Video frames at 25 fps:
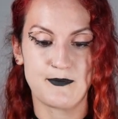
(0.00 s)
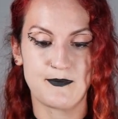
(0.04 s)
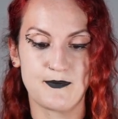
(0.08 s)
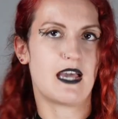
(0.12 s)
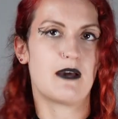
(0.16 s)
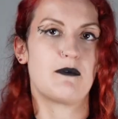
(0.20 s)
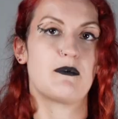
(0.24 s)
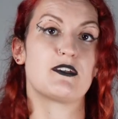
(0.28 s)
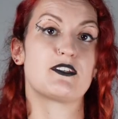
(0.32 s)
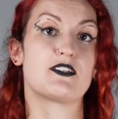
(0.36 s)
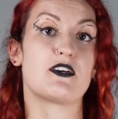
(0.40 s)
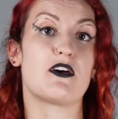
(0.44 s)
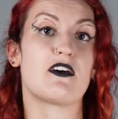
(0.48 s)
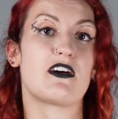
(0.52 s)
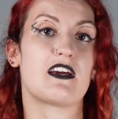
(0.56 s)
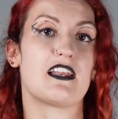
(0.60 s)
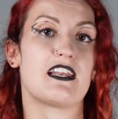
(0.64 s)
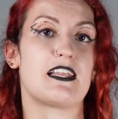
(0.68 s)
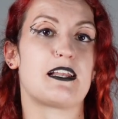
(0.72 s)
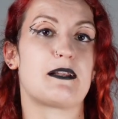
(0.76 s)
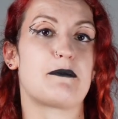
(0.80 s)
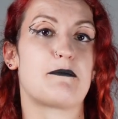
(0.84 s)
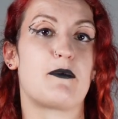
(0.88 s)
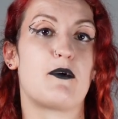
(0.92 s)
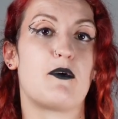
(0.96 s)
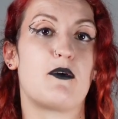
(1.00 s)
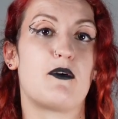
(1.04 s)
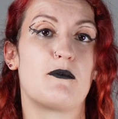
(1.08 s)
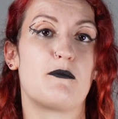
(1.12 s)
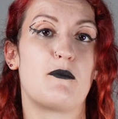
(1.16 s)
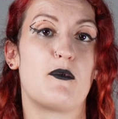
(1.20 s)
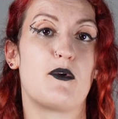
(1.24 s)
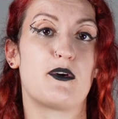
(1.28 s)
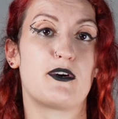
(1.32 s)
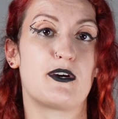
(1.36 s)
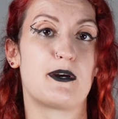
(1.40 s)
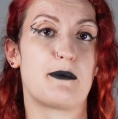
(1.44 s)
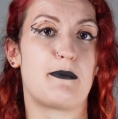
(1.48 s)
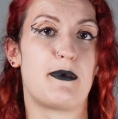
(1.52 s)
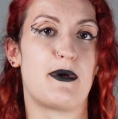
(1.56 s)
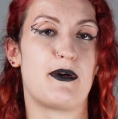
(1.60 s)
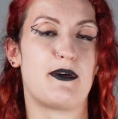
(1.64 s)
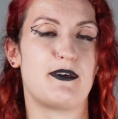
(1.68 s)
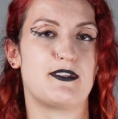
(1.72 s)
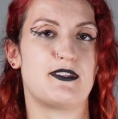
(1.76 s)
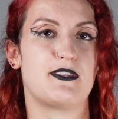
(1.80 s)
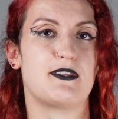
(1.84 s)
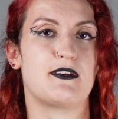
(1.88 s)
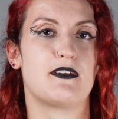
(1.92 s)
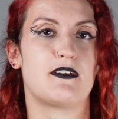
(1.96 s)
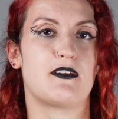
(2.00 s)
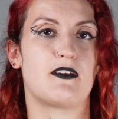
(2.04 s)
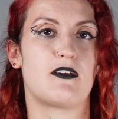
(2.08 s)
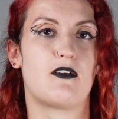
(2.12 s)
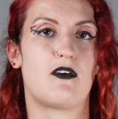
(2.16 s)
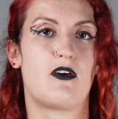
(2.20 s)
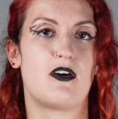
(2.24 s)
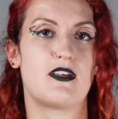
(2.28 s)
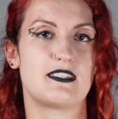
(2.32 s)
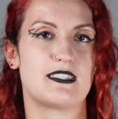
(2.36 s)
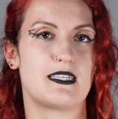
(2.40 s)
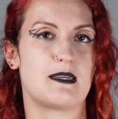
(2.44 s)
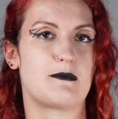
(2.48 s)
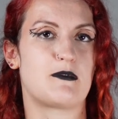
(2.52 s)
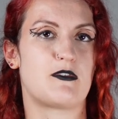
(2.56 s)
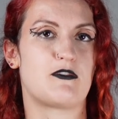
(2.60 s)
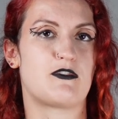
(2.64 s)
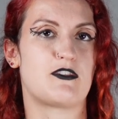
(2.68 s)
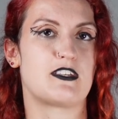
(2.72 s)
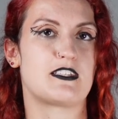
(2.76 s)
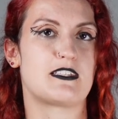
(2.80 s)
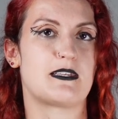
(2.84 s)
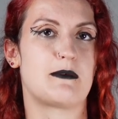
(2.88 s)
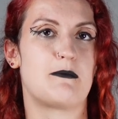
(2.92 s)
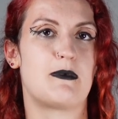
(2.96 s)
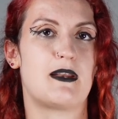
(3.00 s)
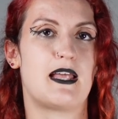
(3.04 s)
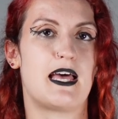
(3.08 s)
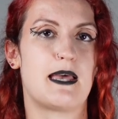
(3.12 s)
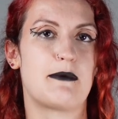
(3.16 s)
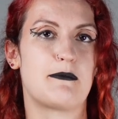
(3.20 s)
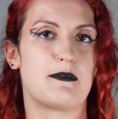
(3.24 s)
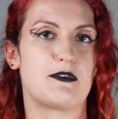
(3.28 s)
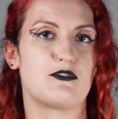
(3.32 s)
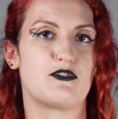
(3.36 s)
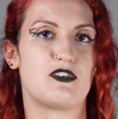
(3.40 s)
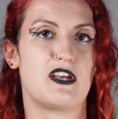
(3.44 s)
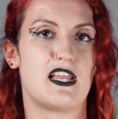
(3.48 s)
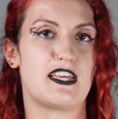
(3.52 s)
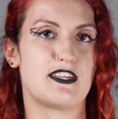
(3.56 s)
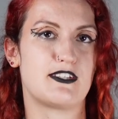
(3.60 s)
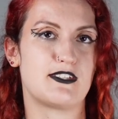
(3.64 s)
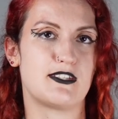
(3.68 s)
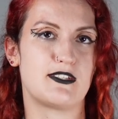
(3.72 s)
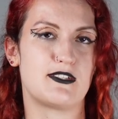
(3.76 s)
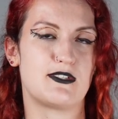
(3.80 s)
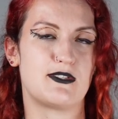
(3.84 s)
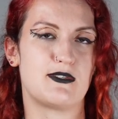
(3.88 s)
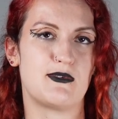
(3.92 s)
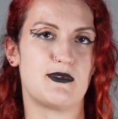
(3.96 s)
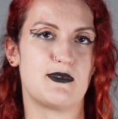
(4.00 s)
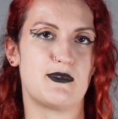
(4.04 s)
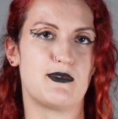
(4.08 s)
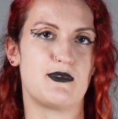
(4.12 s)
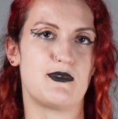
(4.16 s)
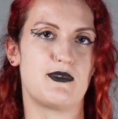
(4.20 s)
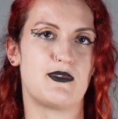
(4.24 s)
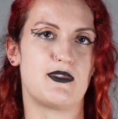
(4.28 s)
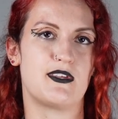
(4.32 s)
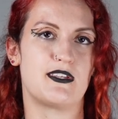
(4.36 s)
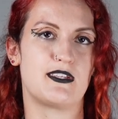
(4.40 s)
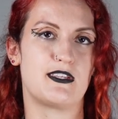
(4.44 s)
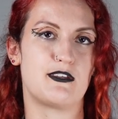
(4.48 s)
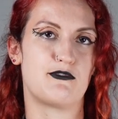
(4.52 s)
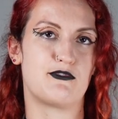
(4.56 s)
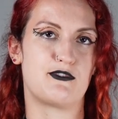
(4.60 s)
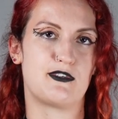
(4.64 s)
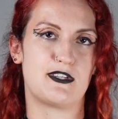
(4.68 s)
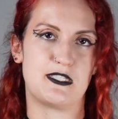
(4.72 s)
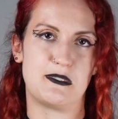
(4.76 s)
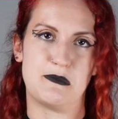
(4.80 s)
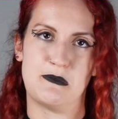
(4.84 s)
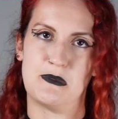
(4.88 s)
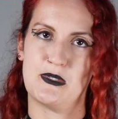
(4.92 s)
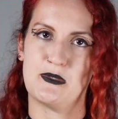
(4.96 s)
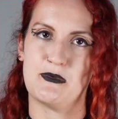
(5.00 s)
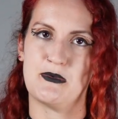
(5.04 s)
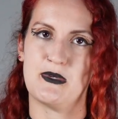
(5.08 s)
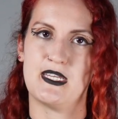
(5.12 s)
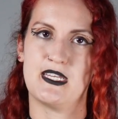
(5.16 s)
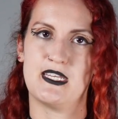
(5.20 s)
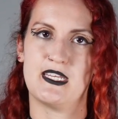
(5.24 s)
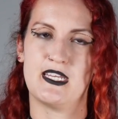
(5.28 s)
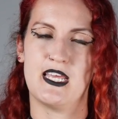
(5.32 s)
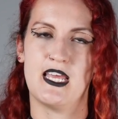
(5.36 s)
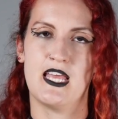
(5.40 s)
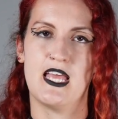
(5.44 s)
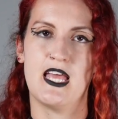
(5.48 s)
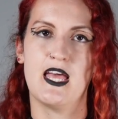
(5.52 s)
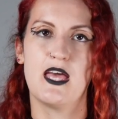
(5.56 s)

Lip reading: I will talk a little bit more about the concept of the sublime in relation to the difference between